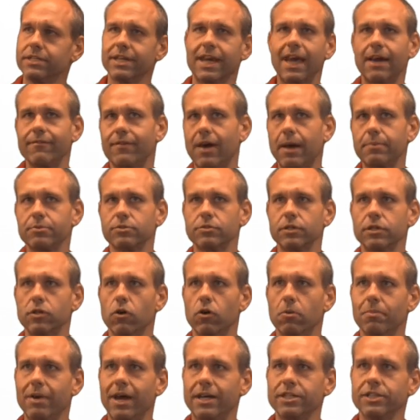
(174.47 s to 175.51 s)
they have absolutely
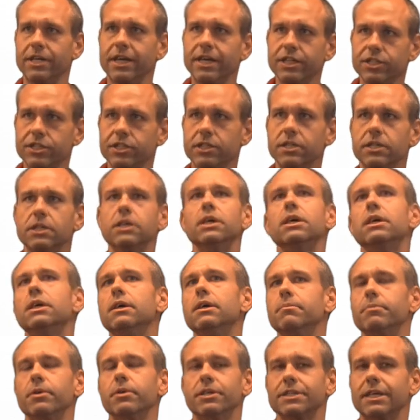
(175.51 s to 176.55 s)
no imagination,
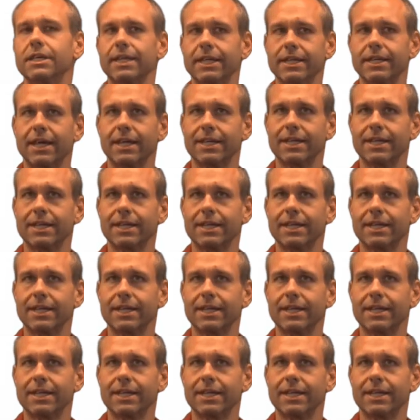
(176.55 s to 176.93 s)
because I think